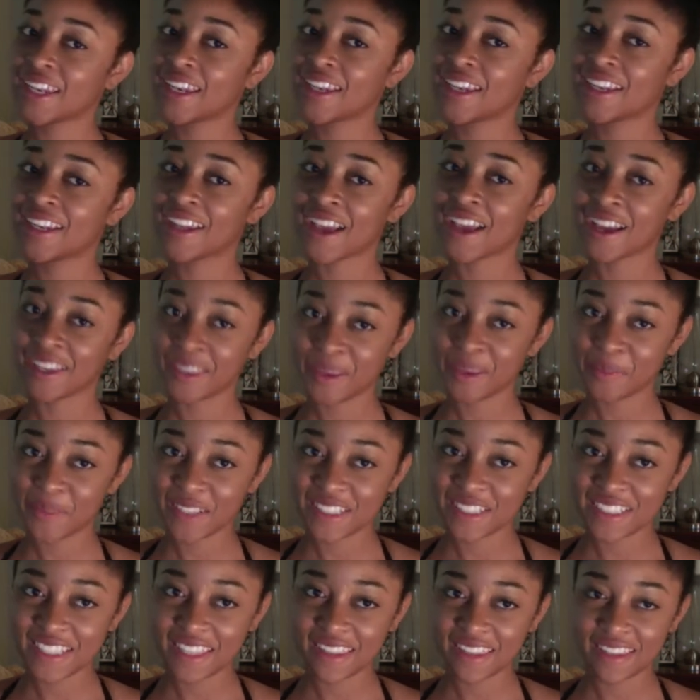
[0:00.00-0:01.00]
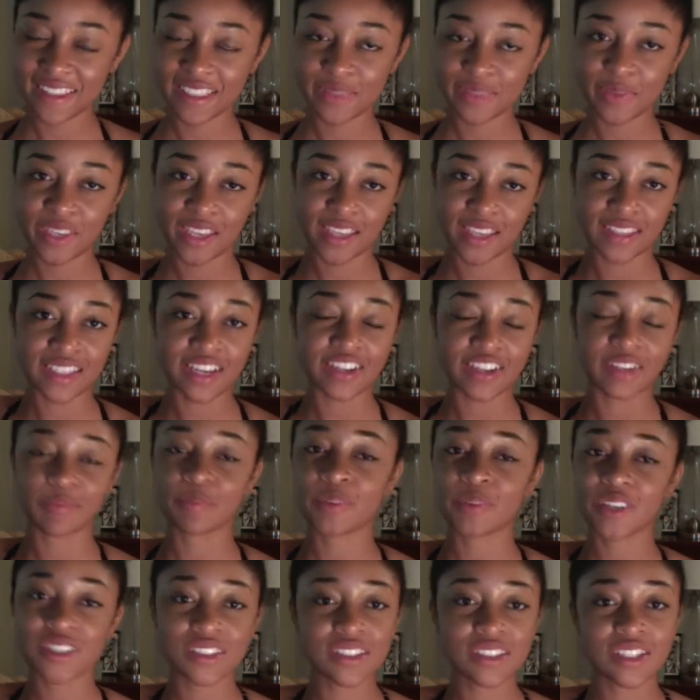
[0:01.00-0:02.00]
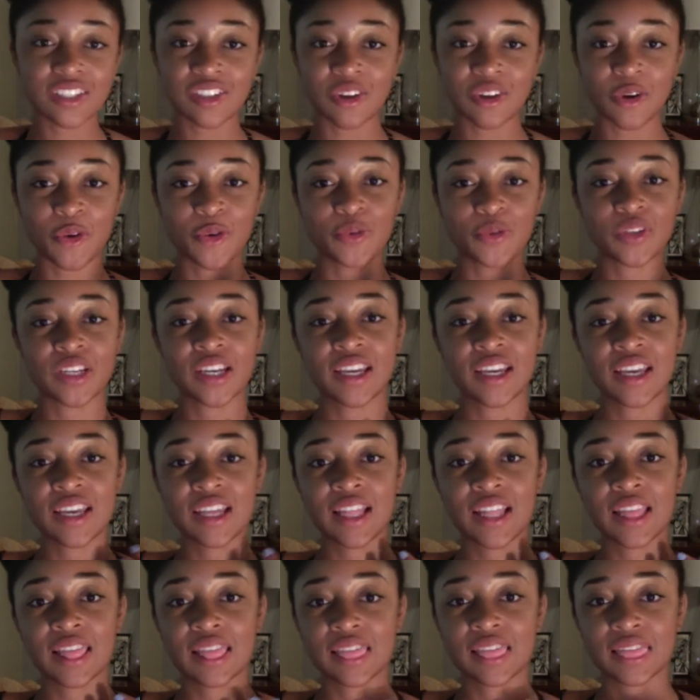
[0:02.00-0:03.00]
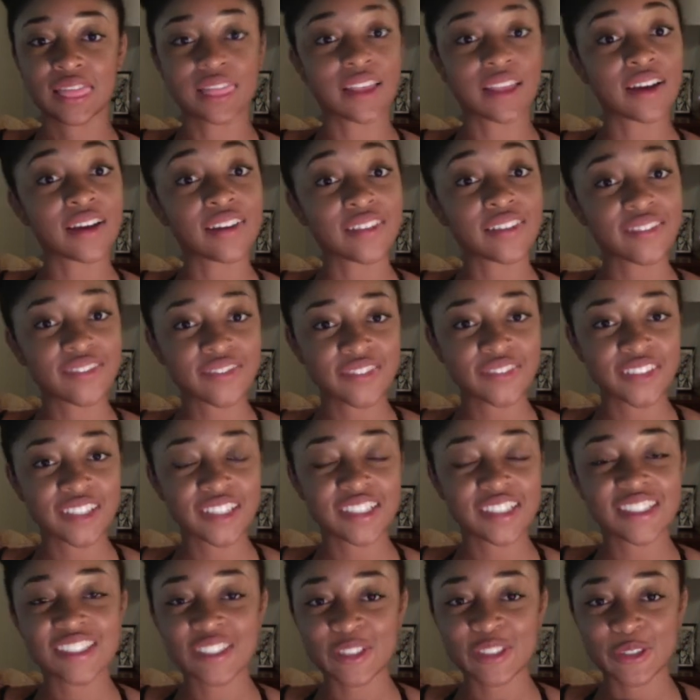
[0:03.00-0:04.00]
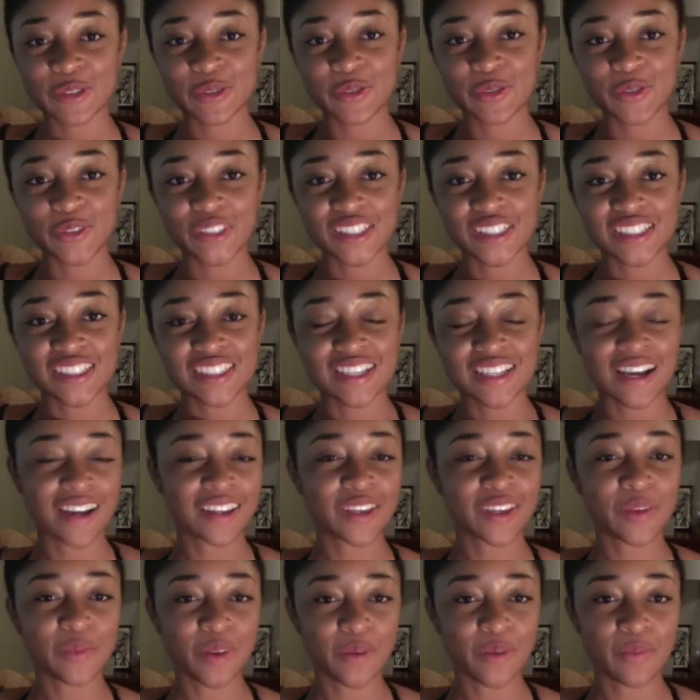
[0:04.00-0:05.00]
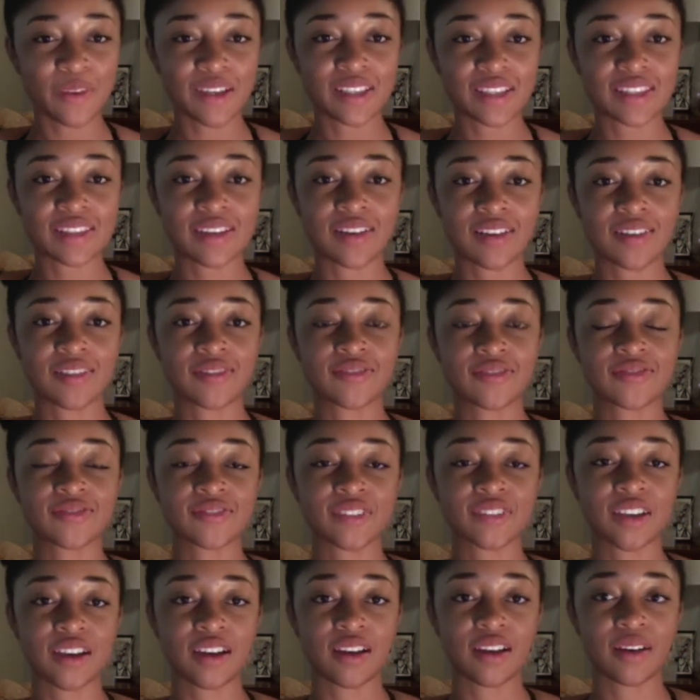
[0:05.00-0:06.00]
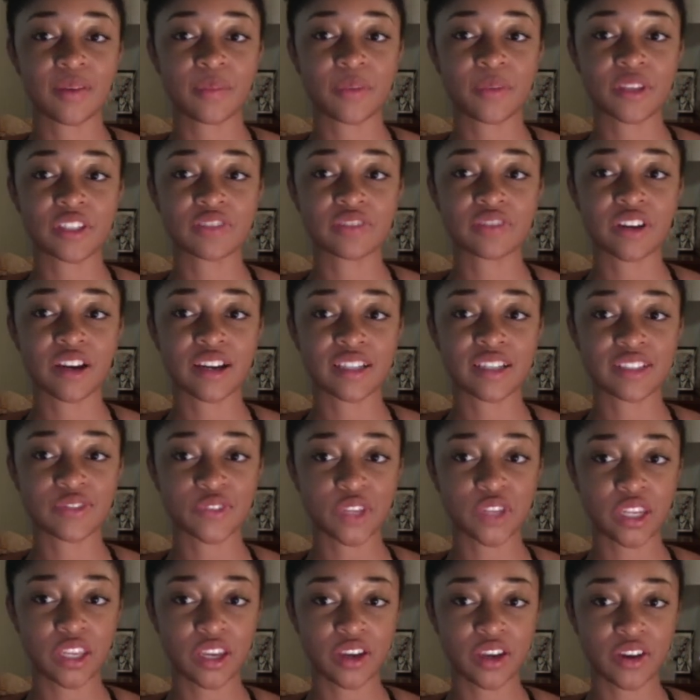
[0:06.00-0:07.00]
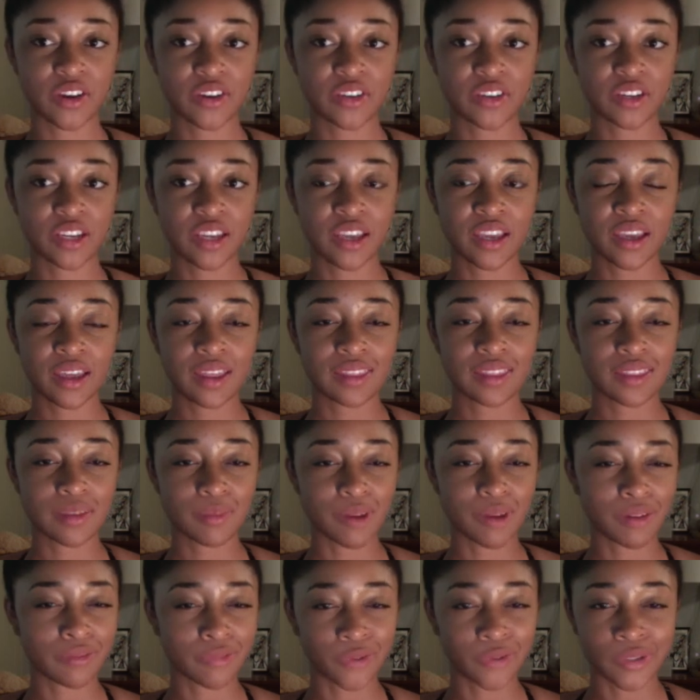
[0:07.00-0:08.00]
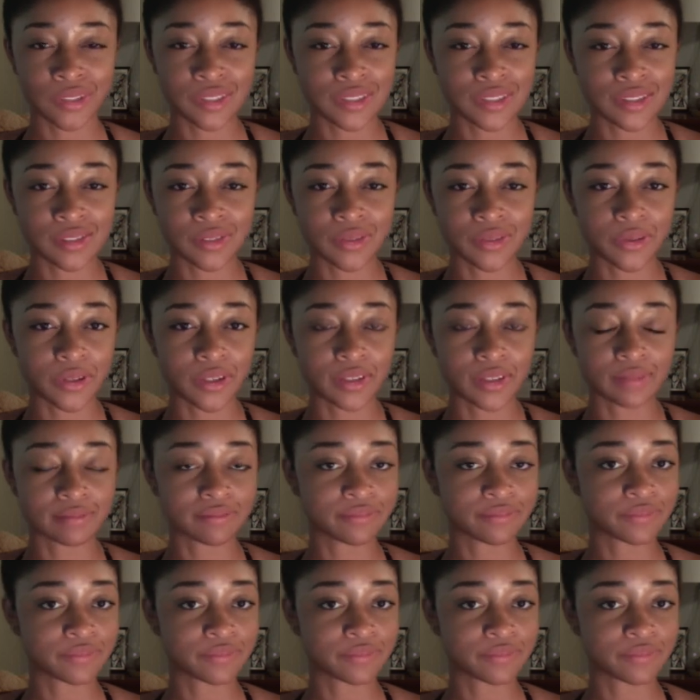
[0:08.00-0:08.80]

documenting this because I personally don't love to document myself as far as video. I think my voice is annoying.